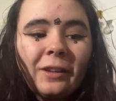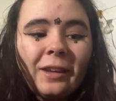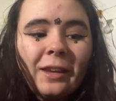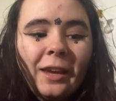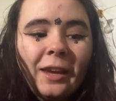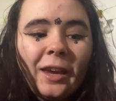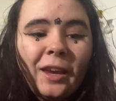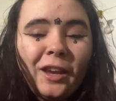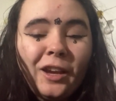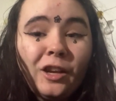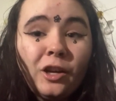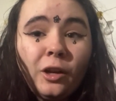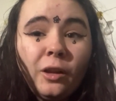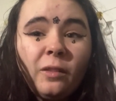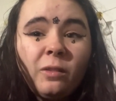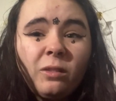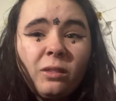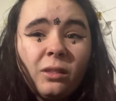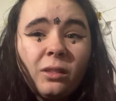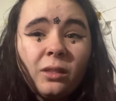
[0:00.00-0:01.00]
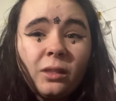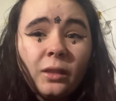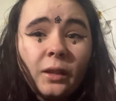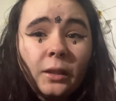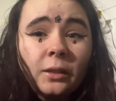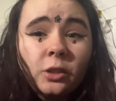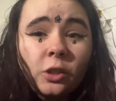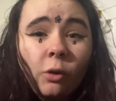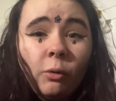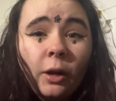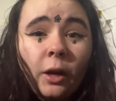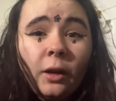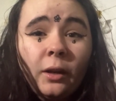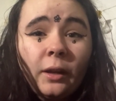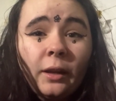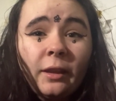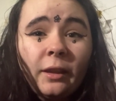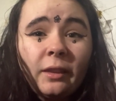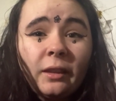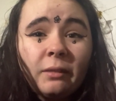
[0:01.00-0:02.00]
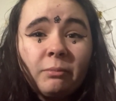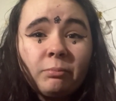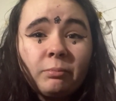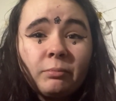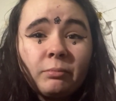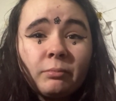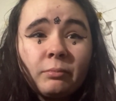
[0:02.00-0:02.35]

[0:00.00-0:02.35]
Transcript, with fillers: in the soda and then,